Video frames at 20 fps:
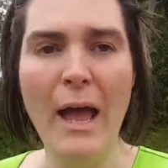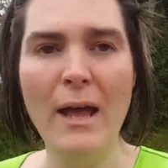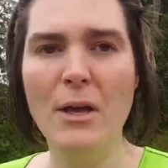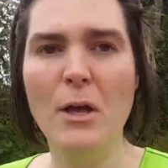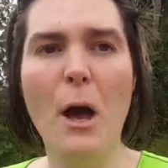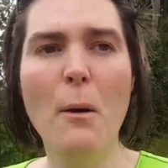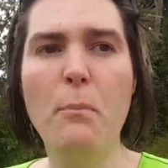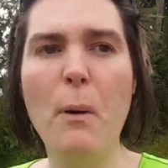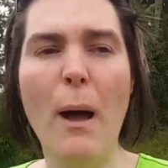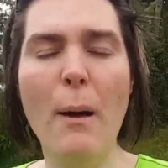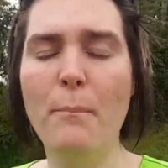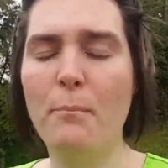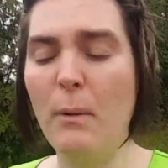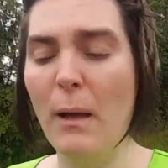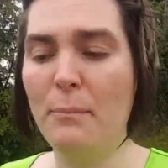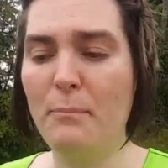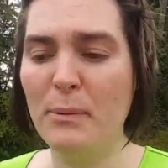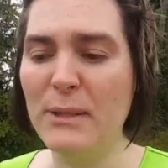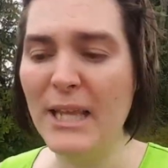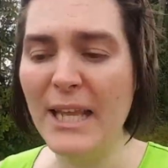a, a,
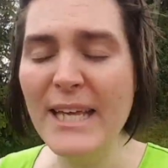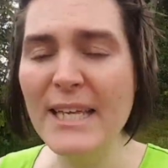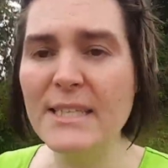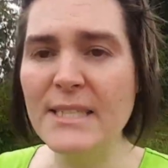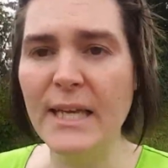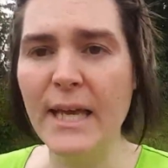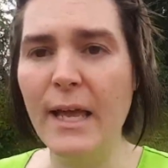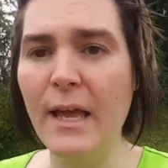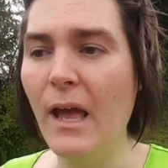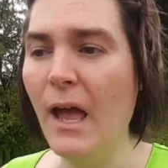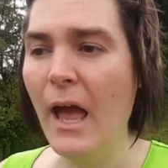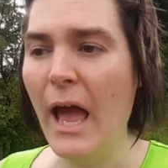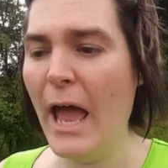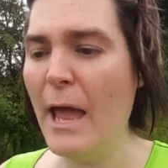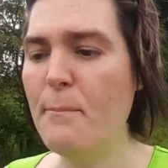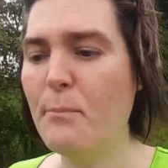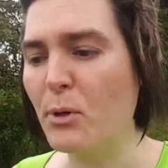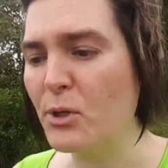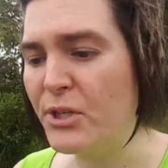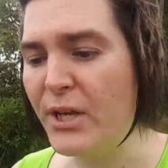a pleasing a
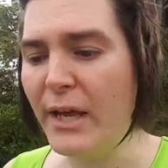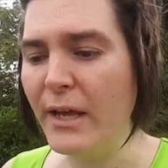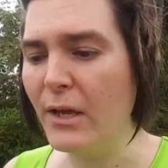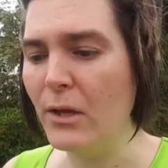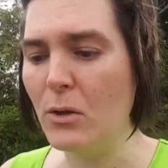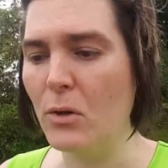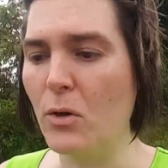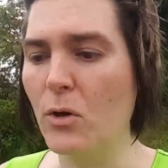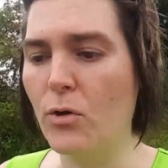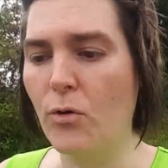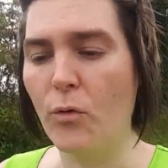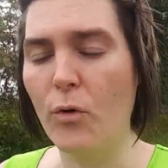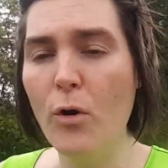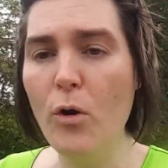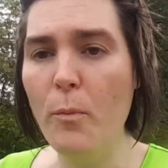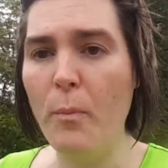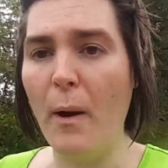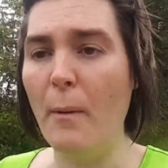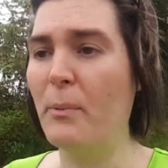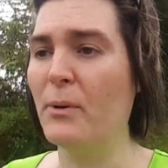particular
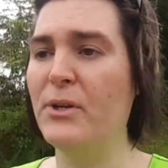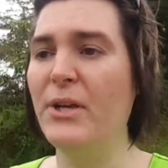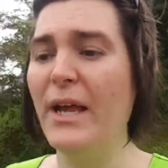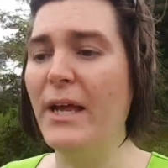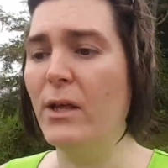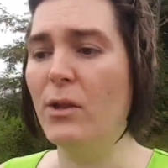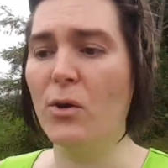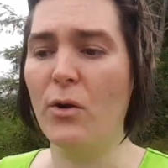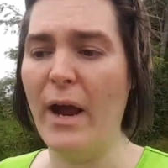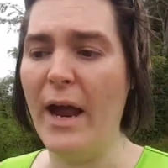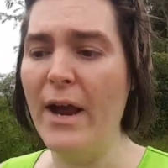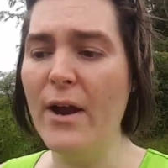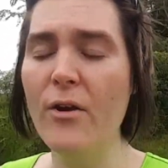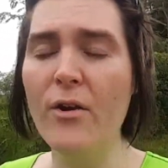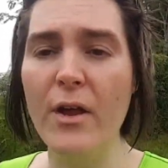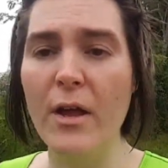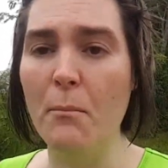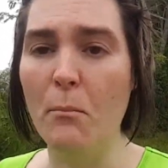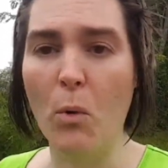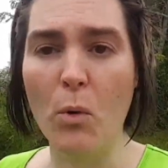group, a particular
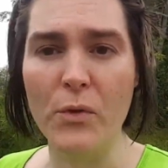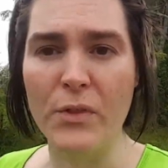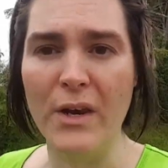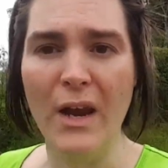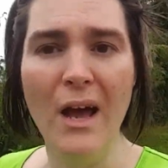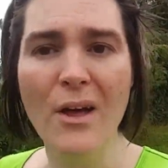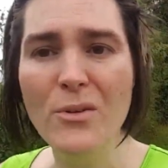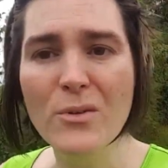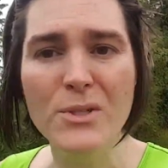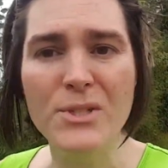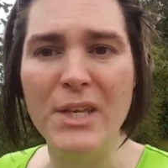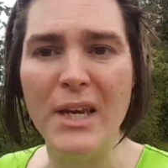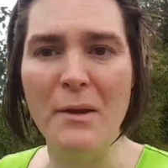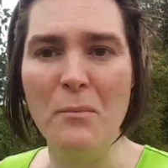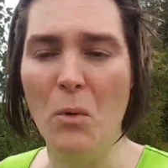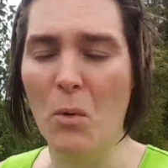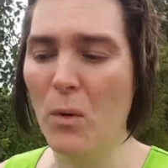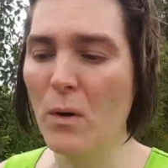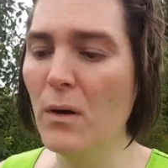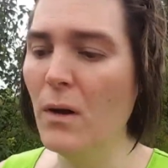area more than others
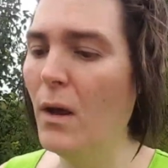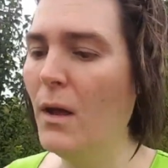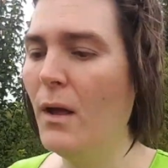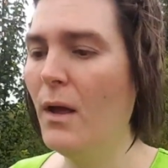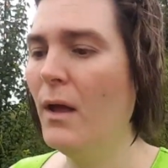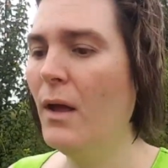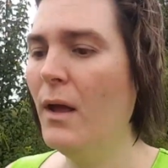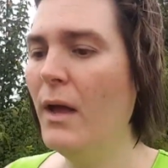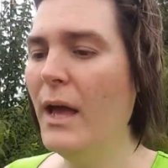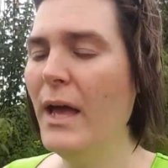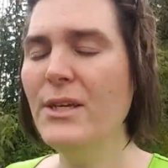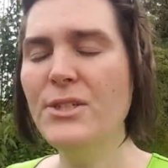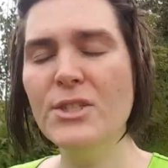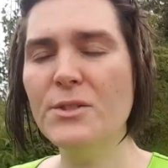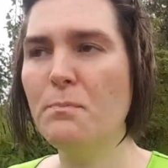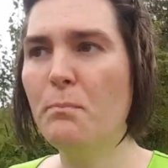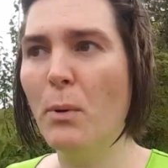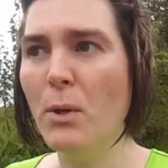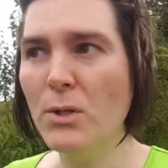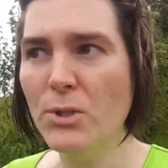anymore. It's
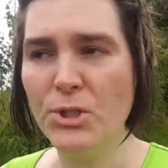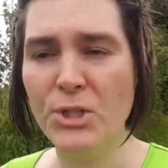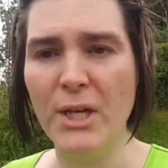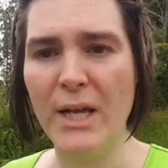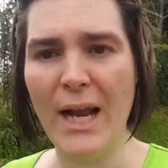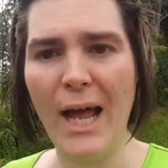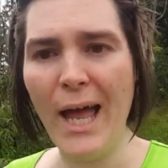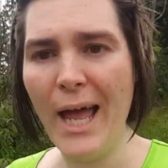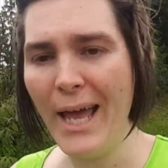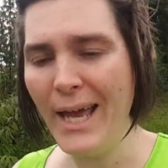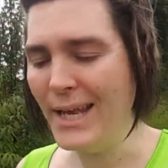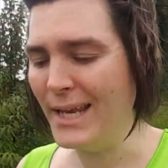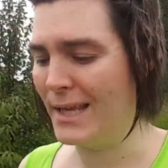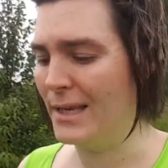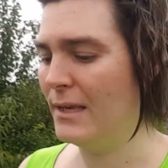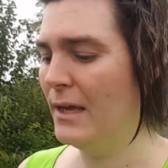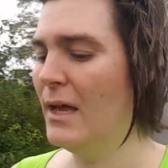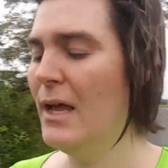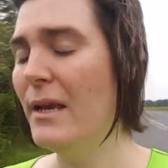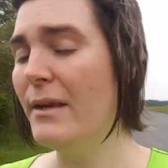just bullshit. I hate it.
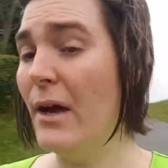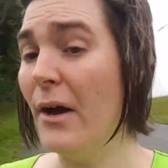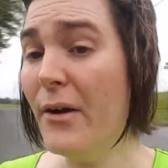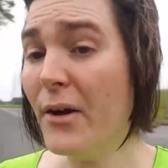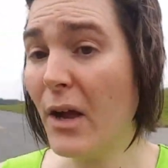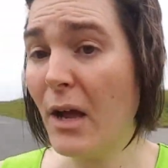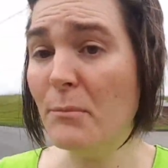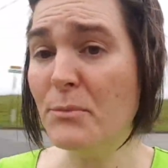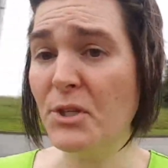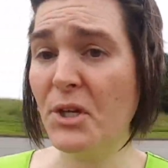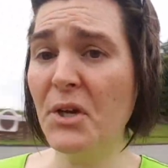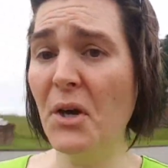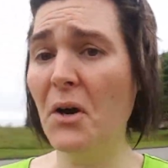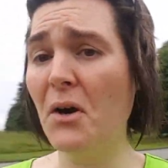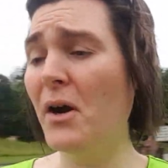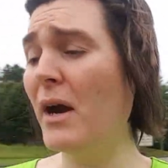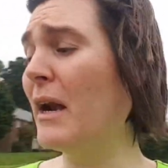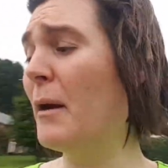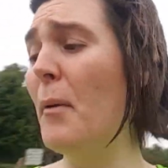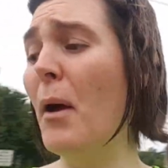Now here comes a
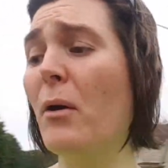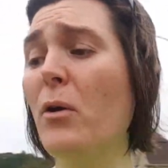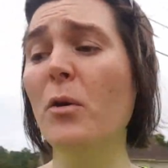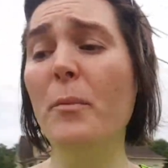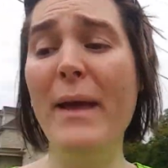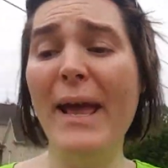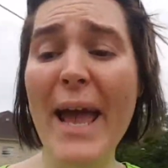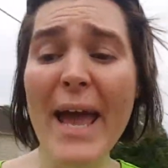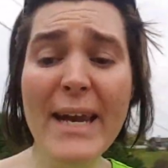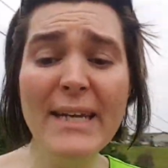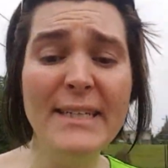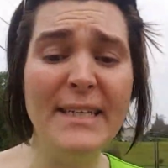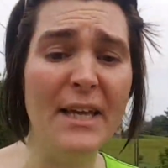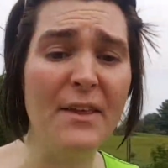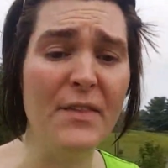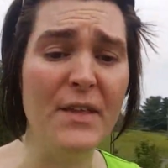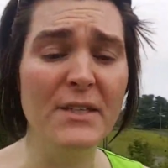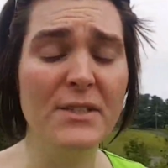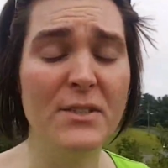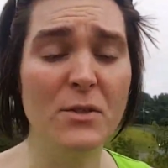car, and I'm not going to be editing
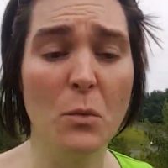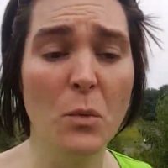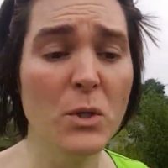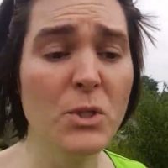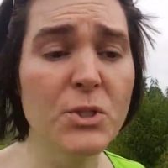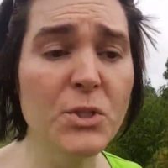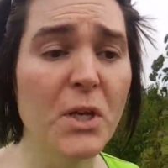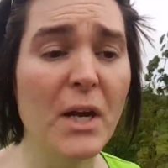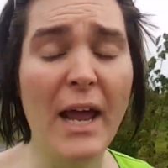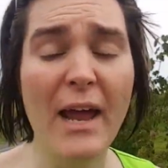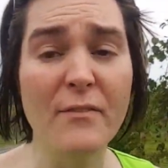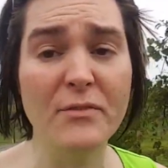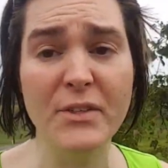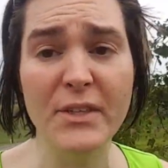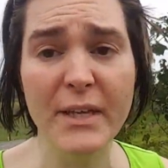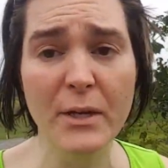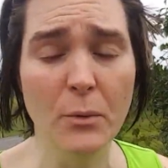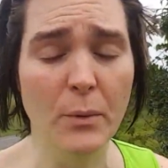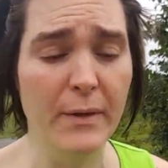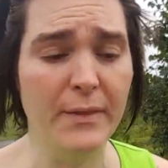this, so we're just going to have to
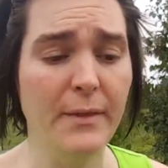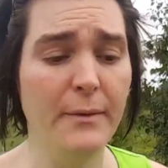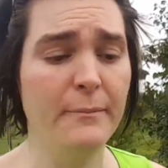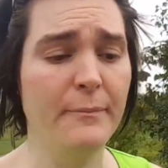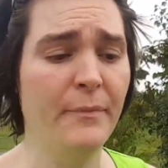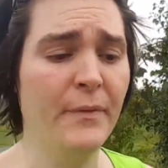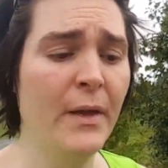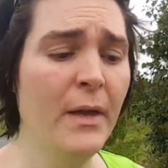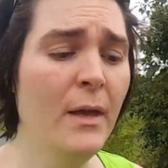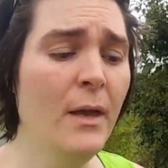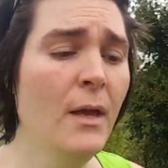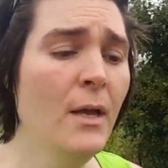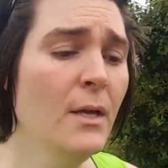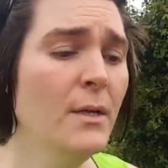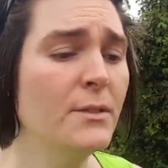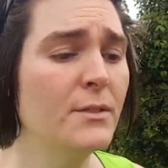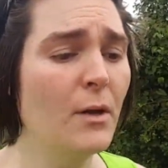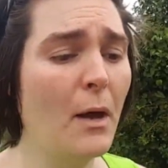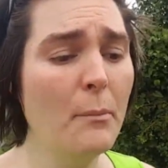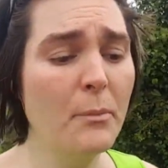deal with it.
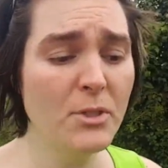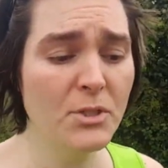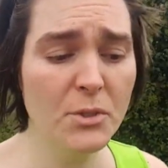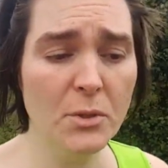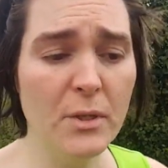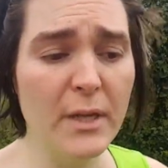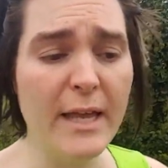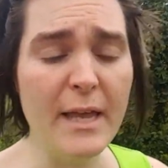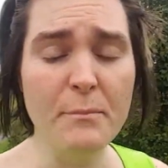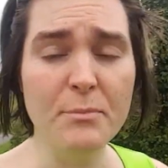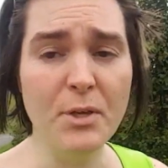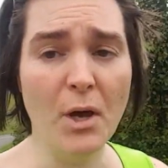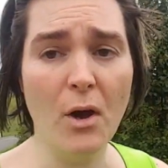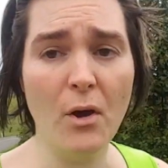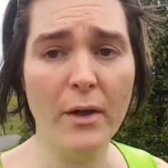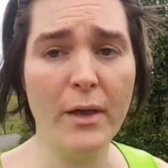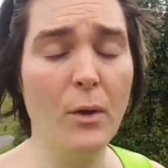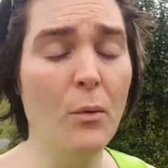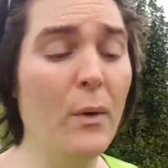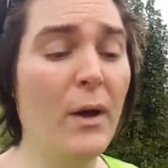So I'm just going to keep
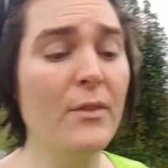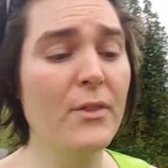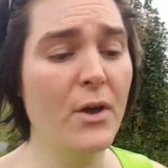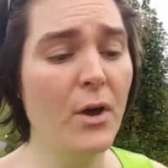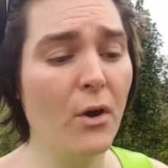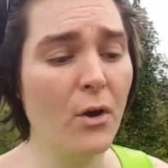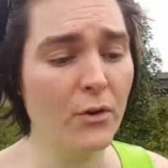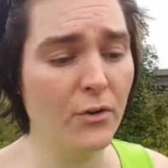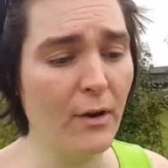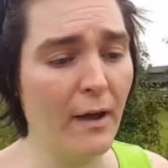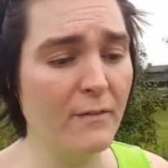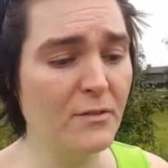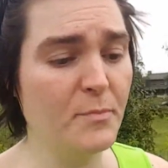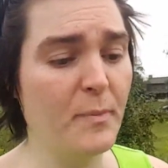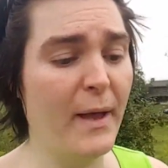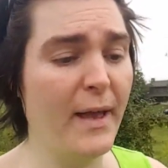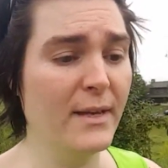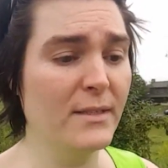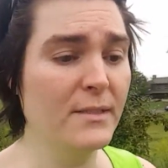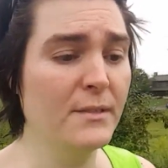talking while the car drives
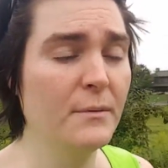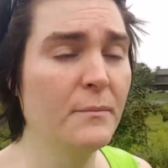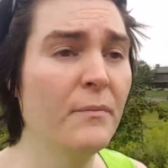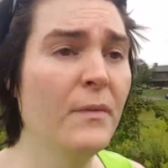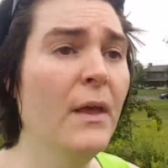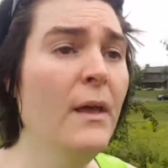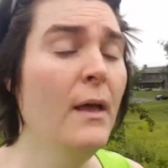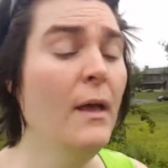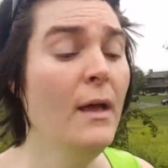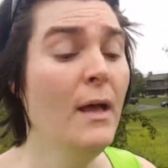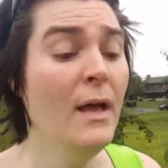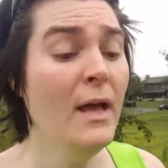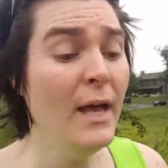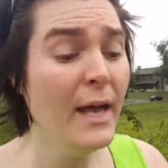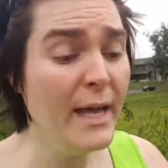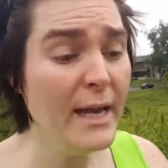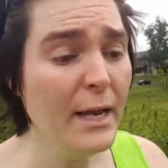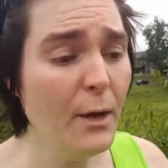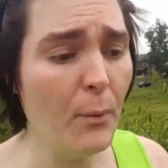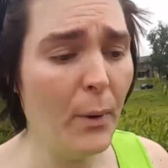past.
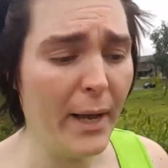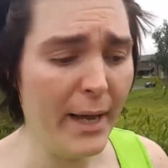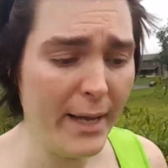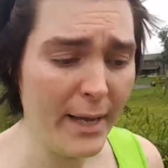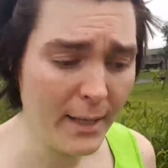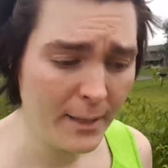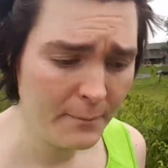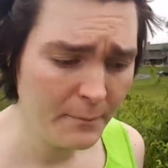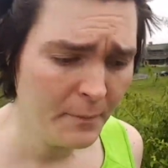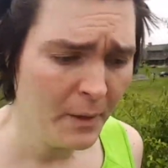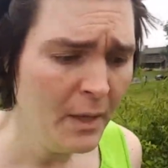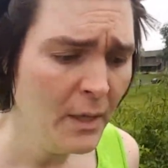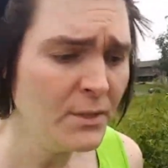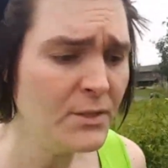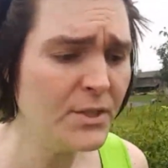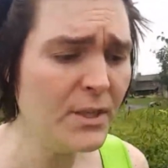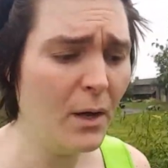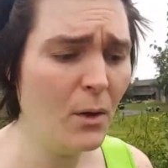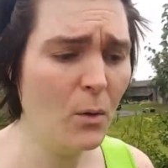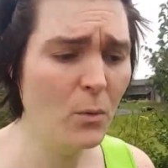Anyway,
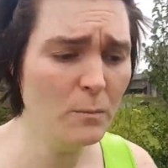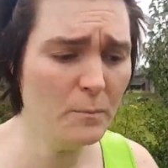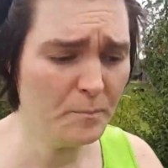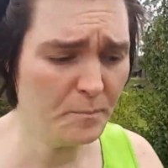so